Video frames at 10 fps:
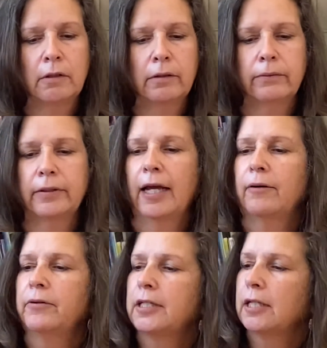When I
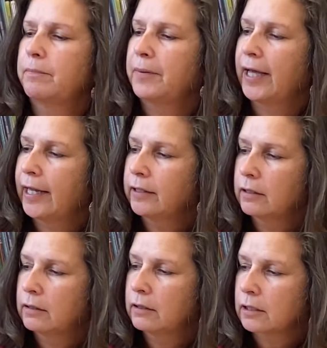went to bed,
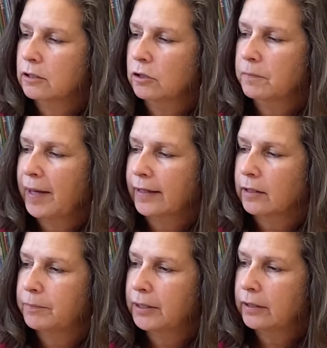Nook took back the
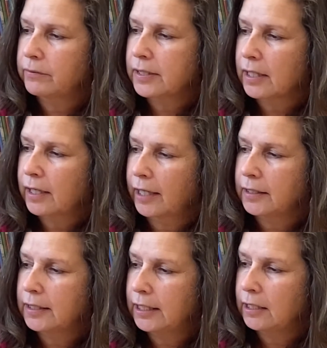pillow he said I could
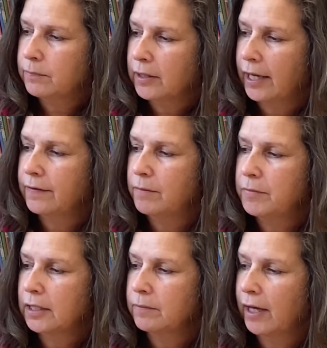keep, and the
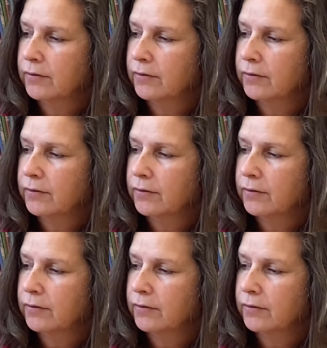Mickey Mouse